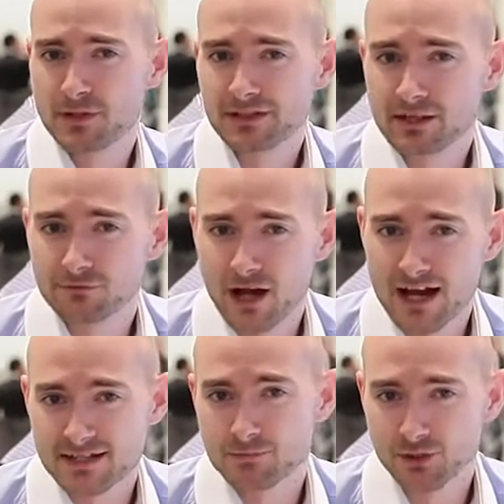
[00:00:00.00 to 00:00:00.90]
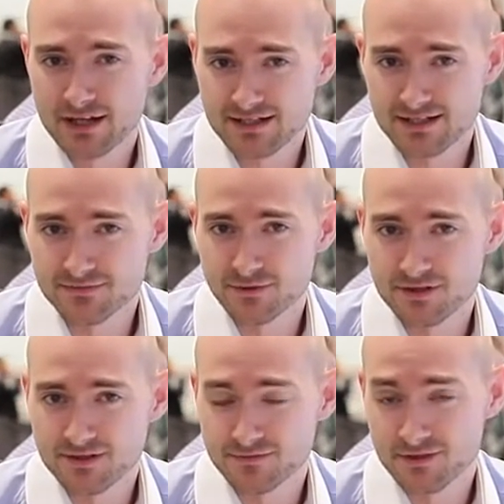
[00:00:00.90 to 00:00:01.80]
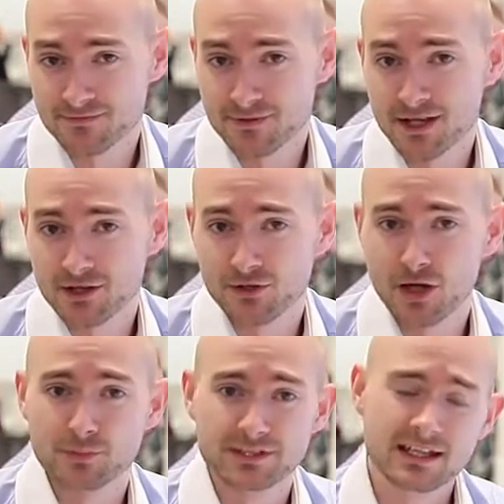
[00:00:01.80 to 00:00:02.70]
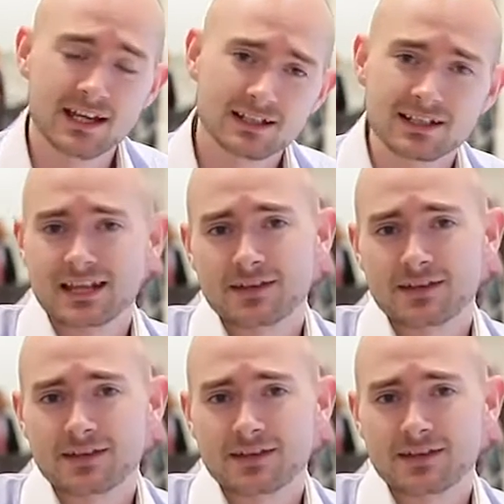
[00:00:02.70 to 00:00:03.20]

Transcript: possibility of rising prices for this particular company?